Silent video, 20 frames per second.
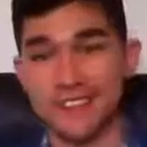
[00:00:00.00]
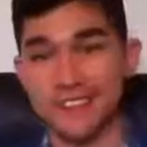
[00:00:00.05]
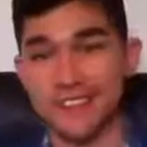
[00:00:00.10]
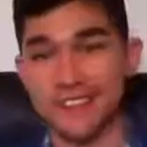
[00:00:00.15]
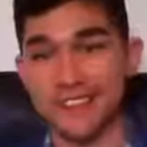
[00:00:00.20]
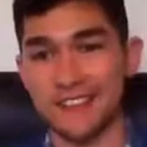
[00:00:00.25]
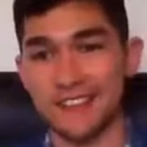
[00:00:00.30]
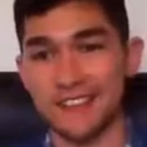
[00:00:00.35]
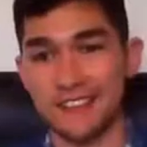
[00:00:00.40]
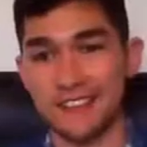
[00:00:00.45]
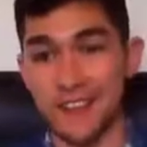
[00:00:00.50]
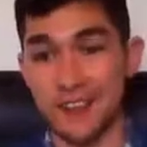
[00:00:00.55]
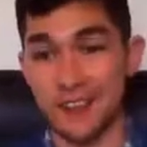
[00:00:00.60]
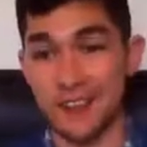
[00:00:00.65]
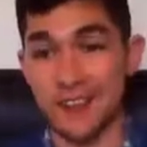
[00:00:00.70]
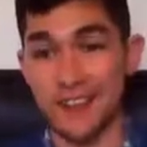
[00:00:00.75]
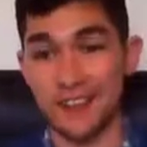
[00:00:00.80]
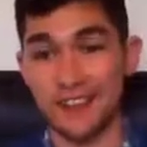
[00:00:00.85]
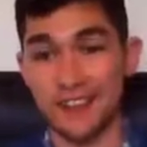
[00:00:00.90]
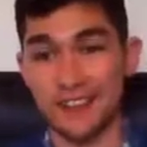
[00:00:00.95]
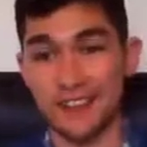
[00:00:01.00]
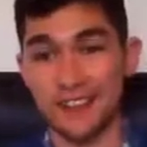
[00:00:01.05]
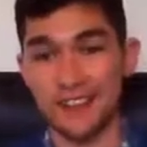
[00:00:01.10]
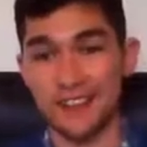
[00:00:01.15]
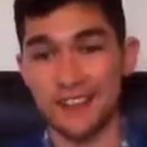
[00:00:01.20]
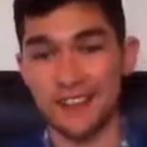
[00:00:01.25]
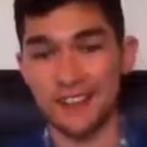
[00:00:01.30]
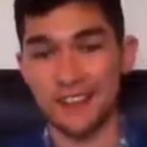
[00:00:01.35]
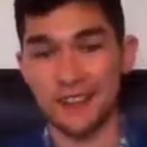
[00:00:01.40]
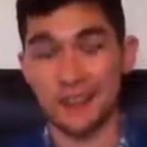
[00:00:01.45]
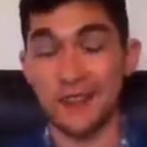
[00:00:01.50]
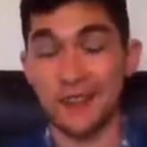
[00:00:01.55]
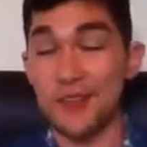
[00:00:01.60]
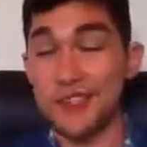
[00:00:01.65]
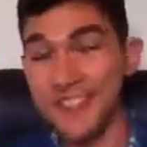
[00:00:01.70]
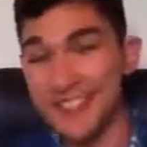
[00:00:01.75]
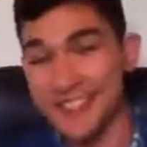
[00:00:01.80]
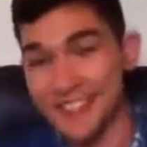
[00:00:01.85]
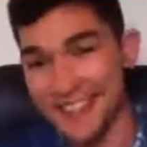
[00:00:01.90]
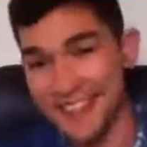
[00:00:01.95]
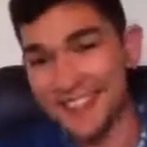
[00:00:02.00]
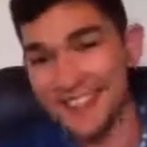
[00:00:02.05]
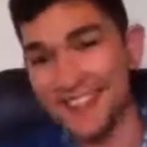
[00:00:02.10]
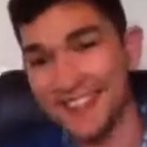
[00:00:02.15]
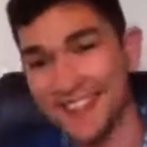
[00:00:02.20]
Is that right? What did you say, sorry?